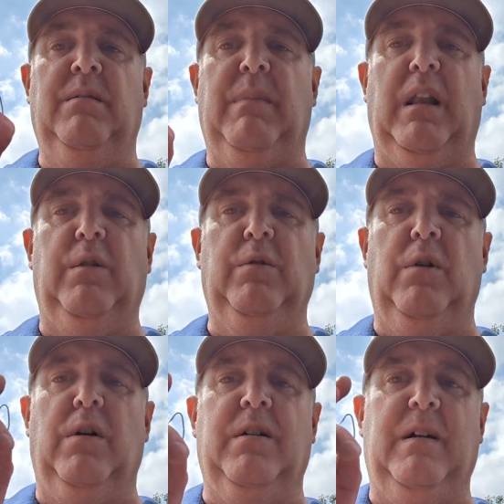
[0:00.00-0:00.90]
my
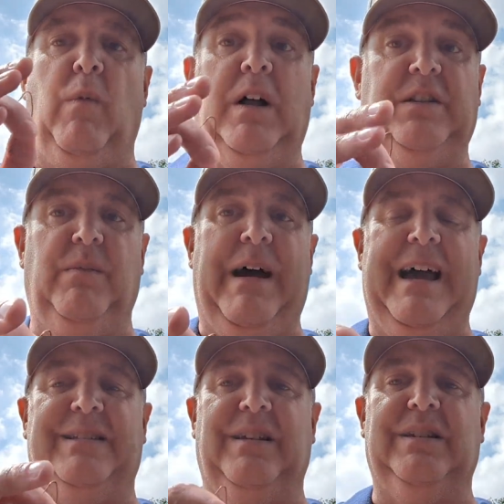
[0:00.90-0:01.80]
lure and watch the
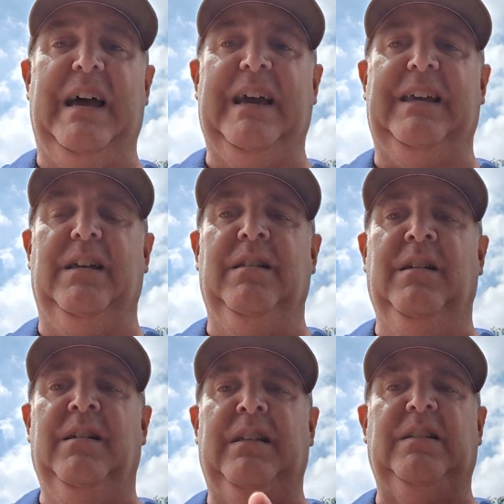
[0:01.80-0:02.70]
bass attack it.
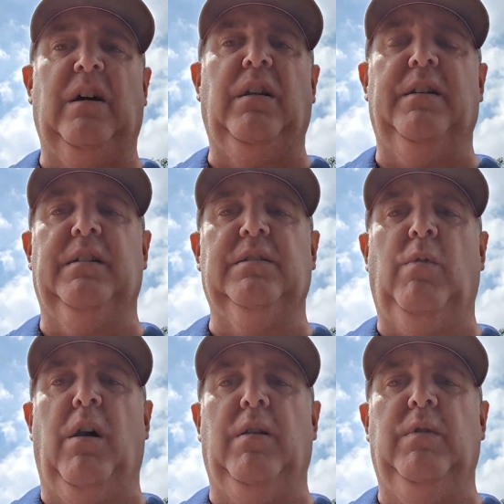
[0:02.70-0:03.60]
That's how clear this
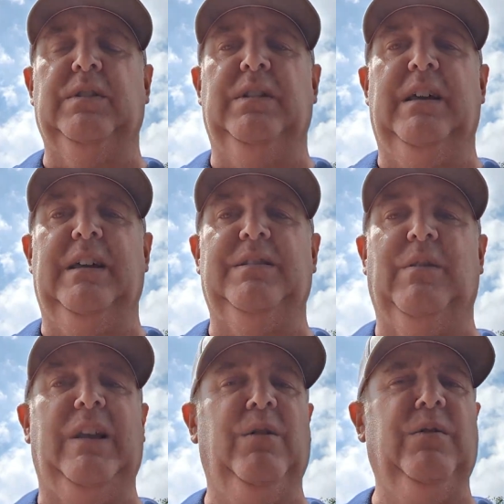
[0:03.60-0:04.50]
water was today. So
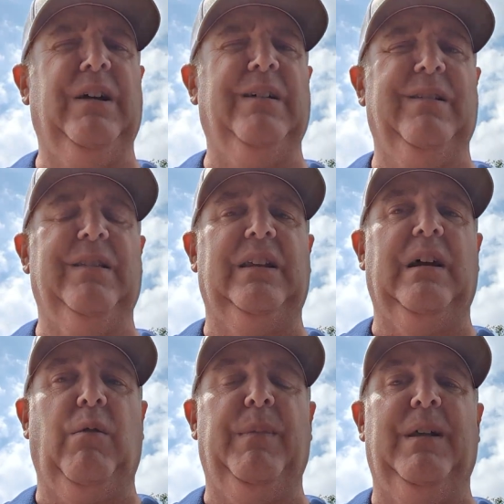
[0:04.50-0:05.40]
I knew that
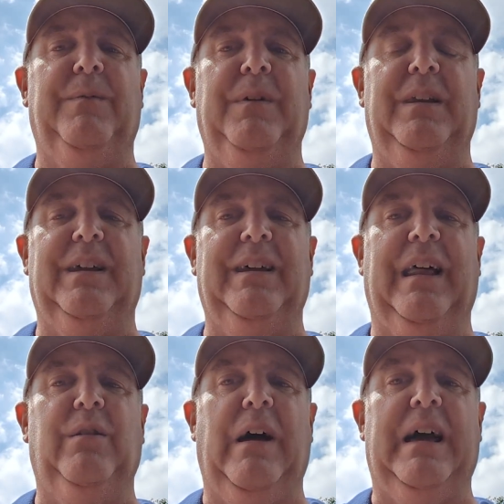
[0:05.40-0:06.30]
they were being finicky. I
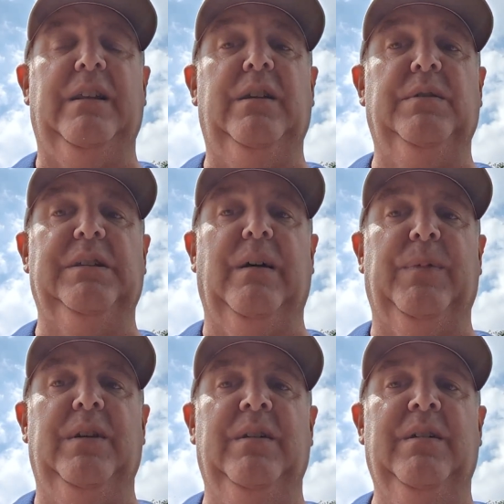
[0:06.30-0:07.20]
knew I had to do
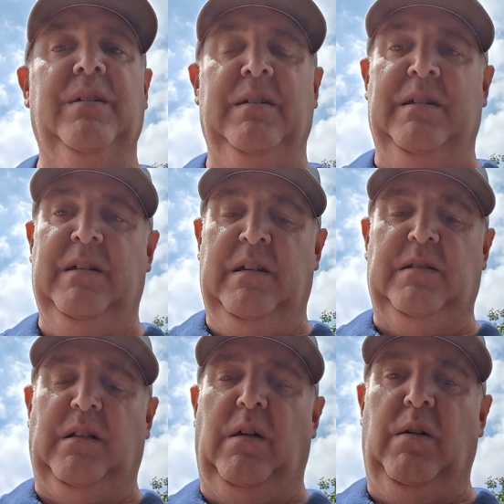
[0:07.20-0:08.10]
something.
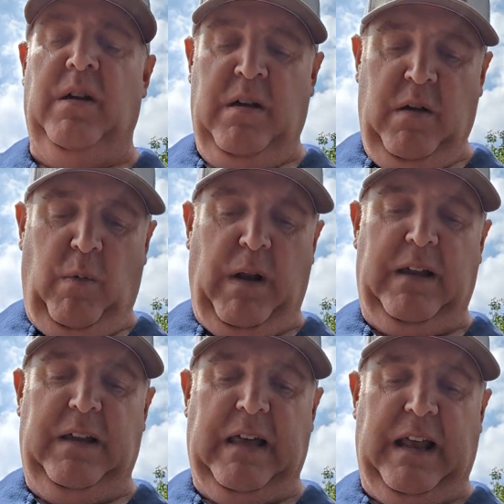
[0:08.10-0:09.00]
So what I
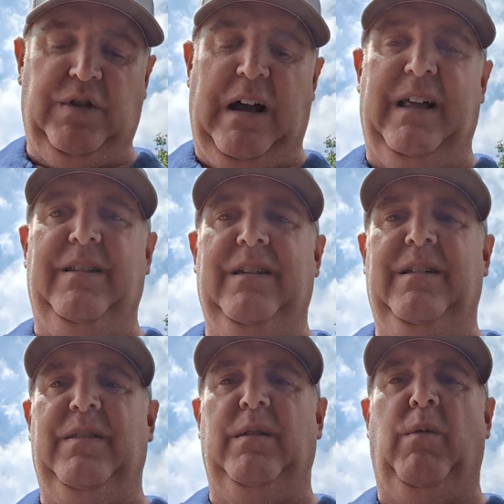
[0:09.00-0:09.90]
did, I tried
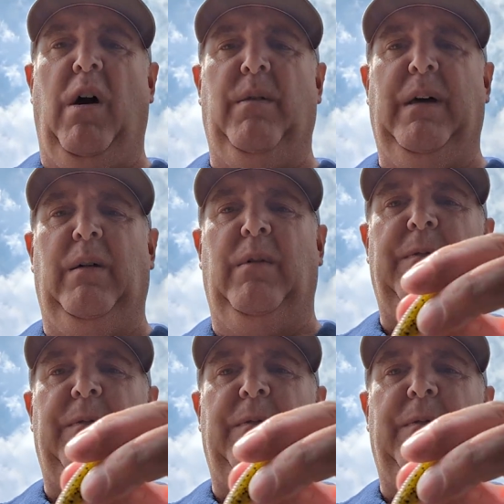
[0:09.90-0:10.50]
the watermelon one